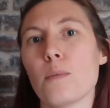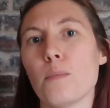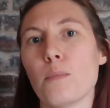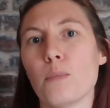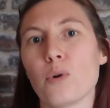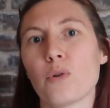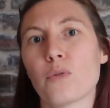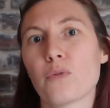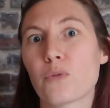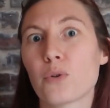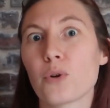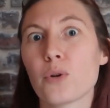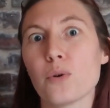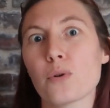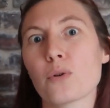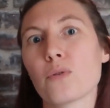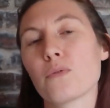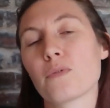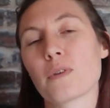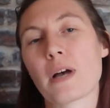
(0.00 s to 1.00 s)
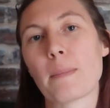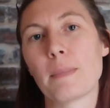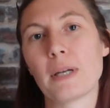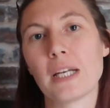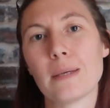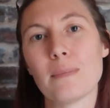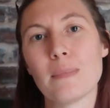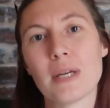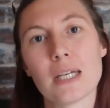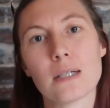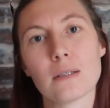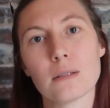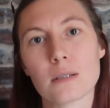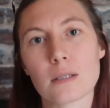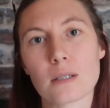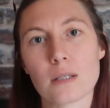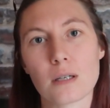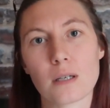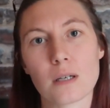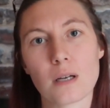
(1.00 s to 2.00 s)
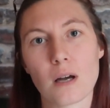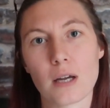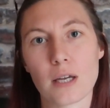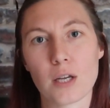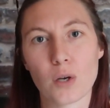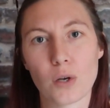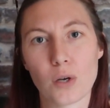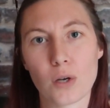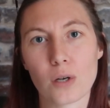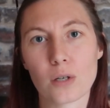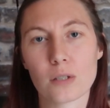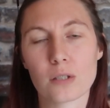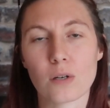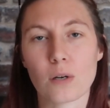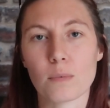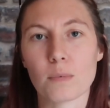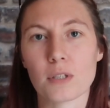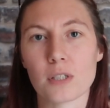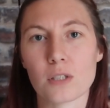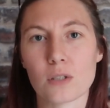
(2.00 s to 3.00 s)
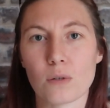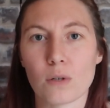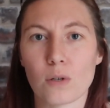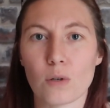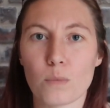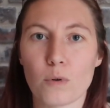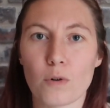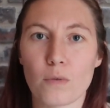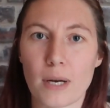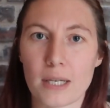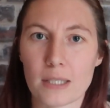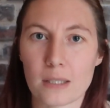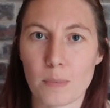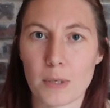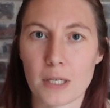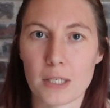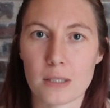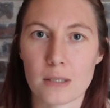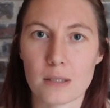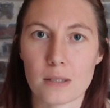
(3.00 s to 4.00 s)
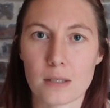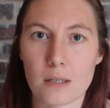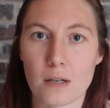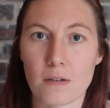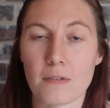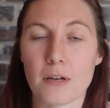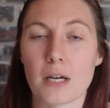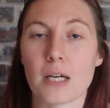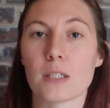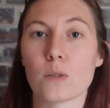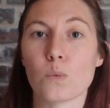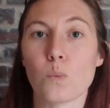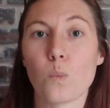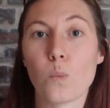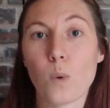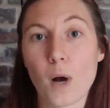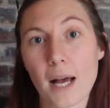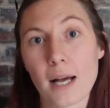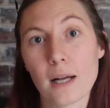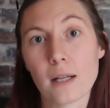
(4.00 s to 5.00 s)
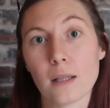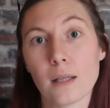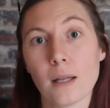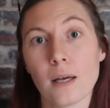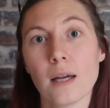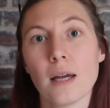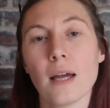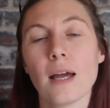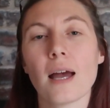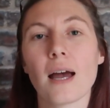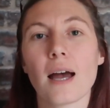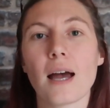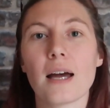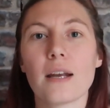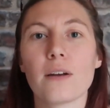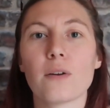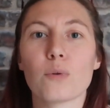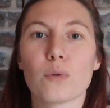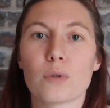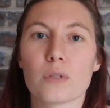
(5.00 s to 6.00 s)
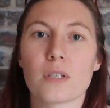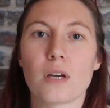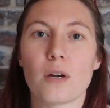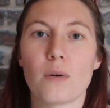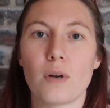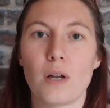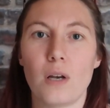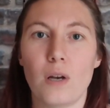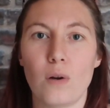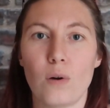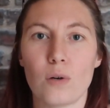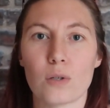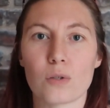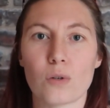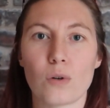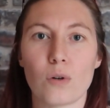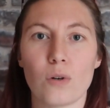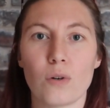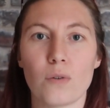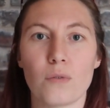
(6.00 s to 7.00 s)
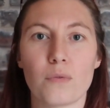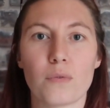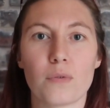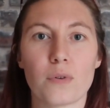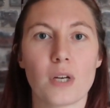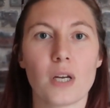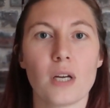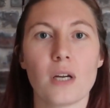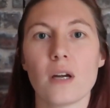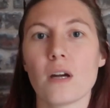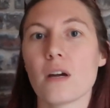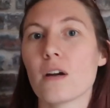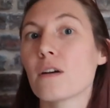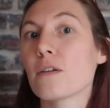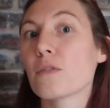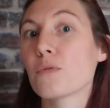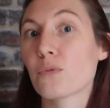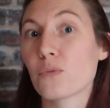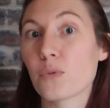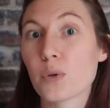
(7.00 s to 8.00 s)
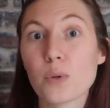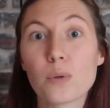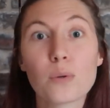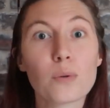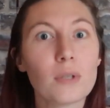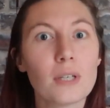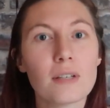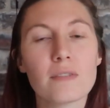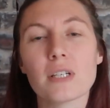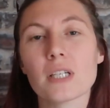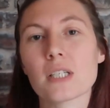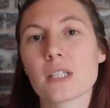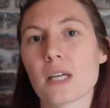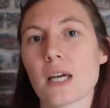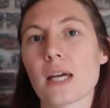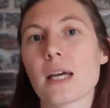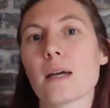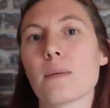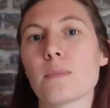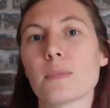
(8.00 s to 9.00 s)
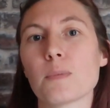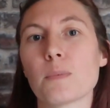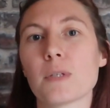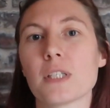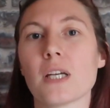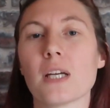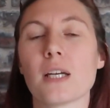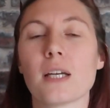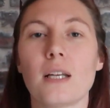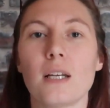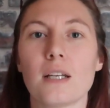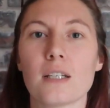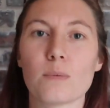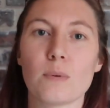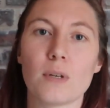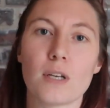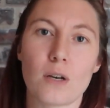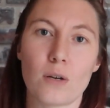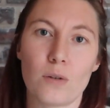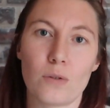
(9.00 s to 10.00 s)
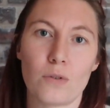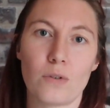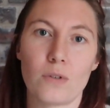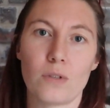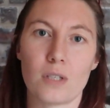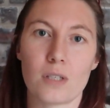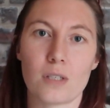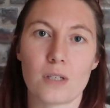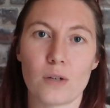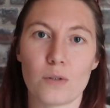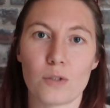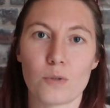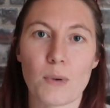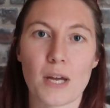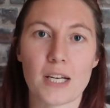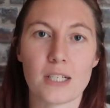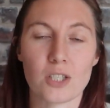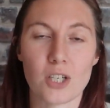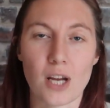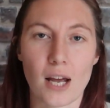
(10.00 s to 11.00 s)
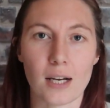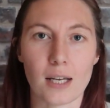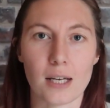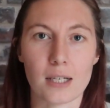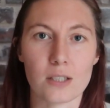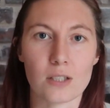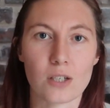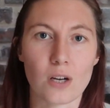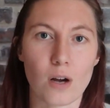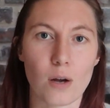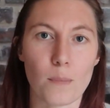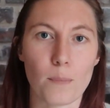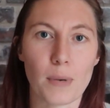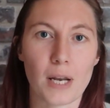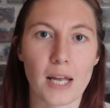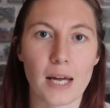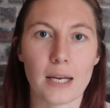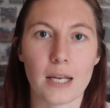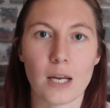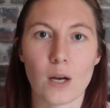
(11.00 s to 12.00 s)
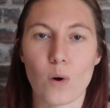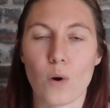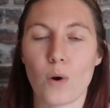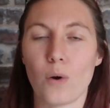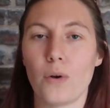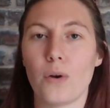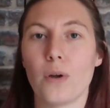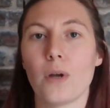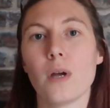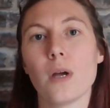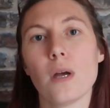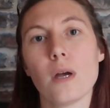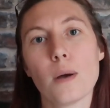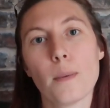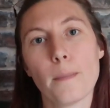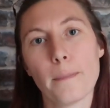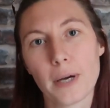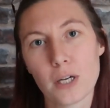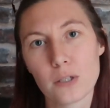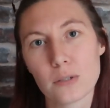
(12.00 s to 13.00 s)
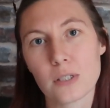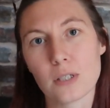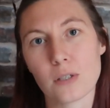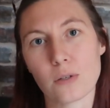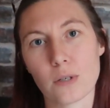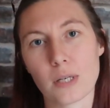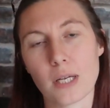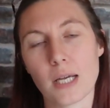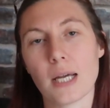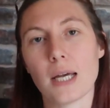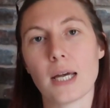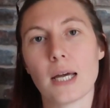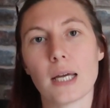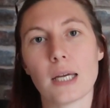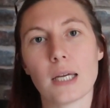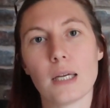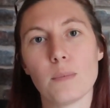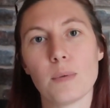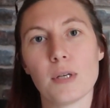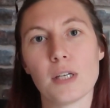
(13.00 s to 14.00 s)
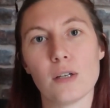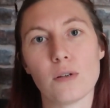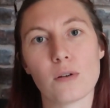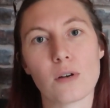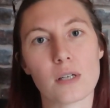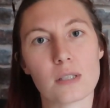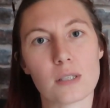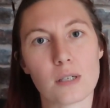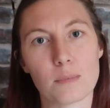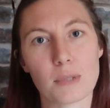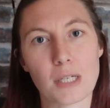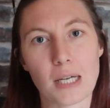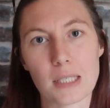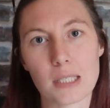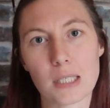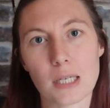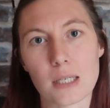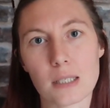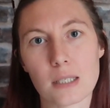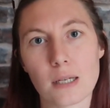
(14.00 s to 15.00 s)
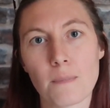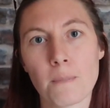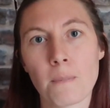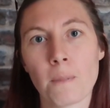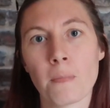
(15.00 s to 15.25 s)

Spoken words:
more frugal family meals that I cook, so I'm going to do a lot more recipes and stuff as well, and also a lot of frugal living tips, particularly as we go through this no spend challenge. I'm planning on posting on here and keeping you guys updated